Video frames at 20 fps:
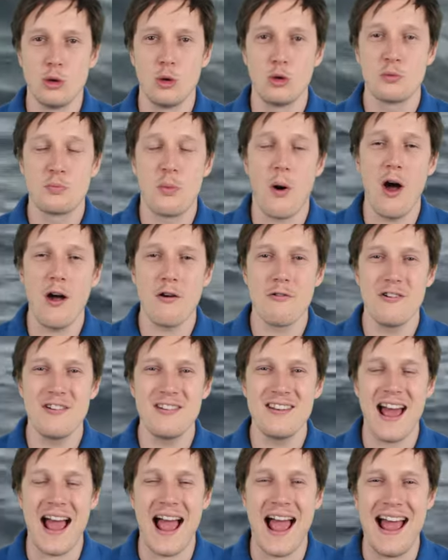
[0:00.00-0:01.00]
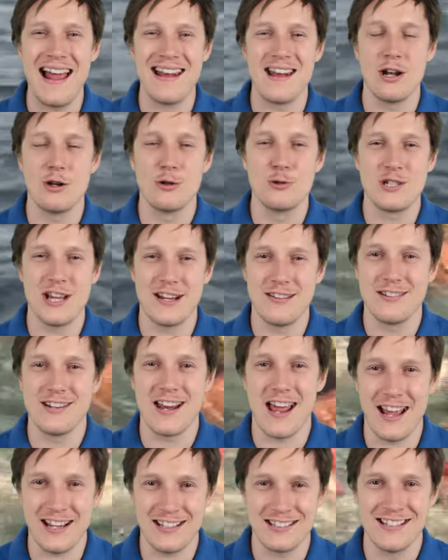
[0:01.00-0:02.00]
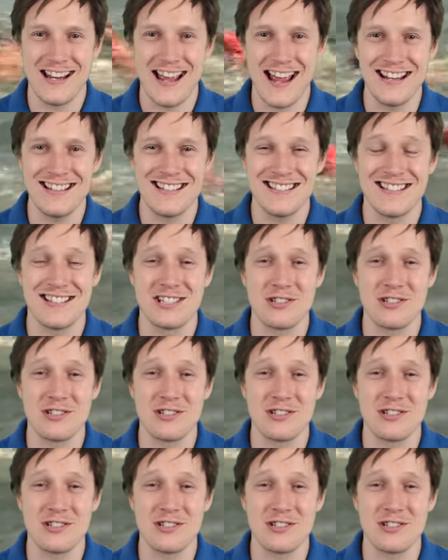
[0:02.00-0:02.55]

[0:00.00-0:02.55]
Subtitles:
Lord Byron and Lieutenant Eckenhead